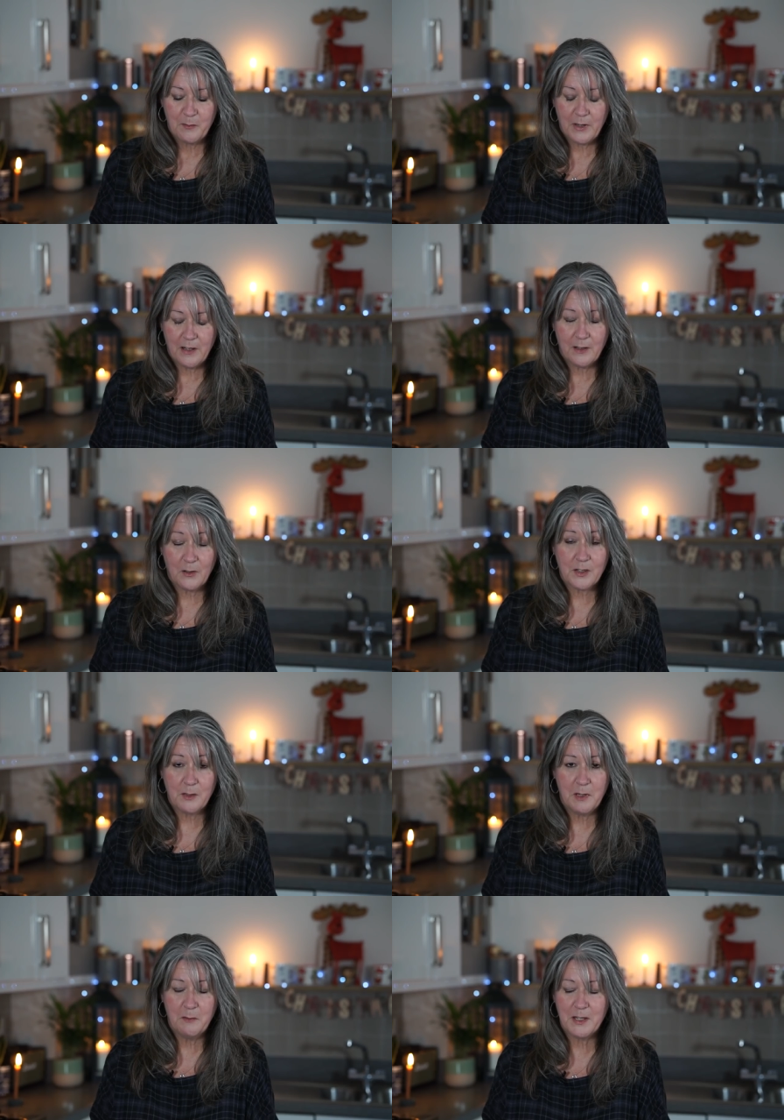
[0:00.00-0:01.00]
But, and I got
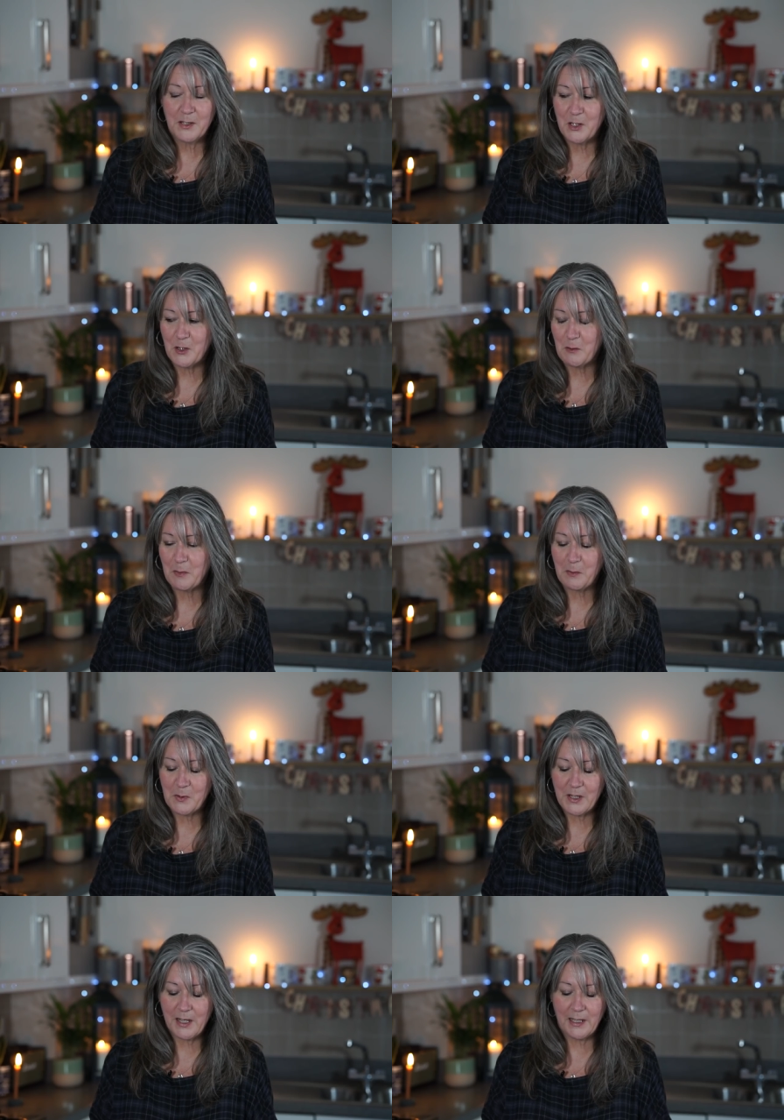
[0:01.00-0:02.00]
so many messages from
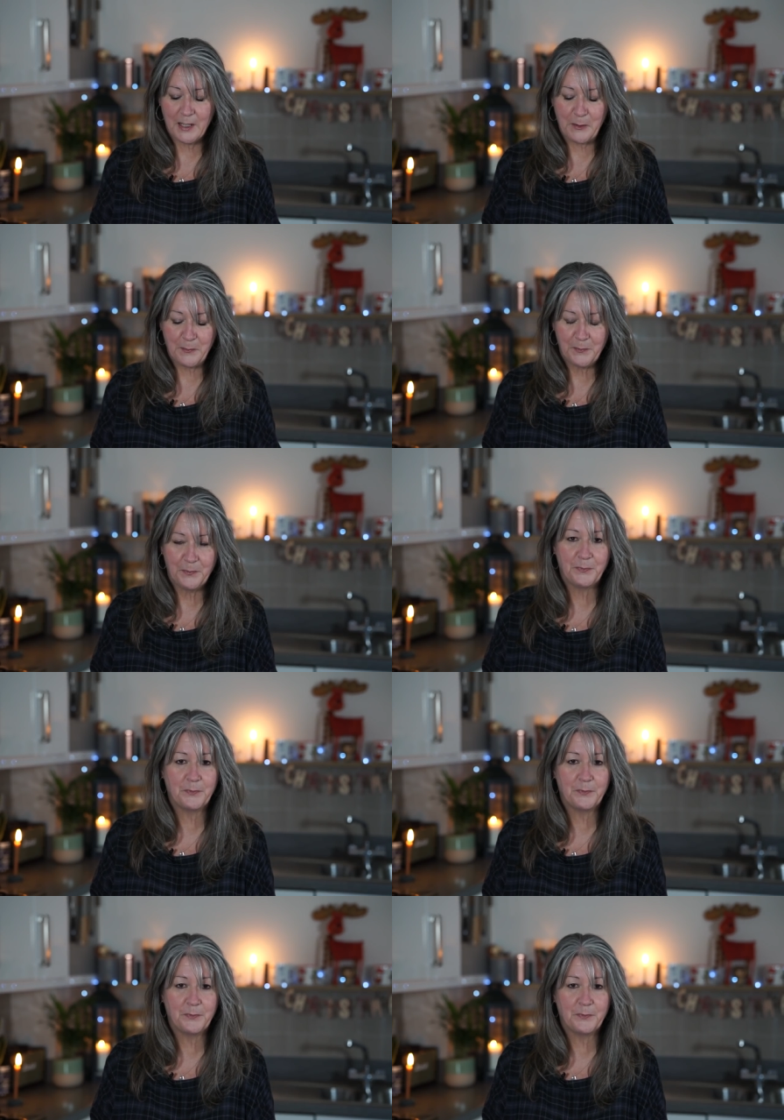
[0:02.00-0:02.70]
people saying,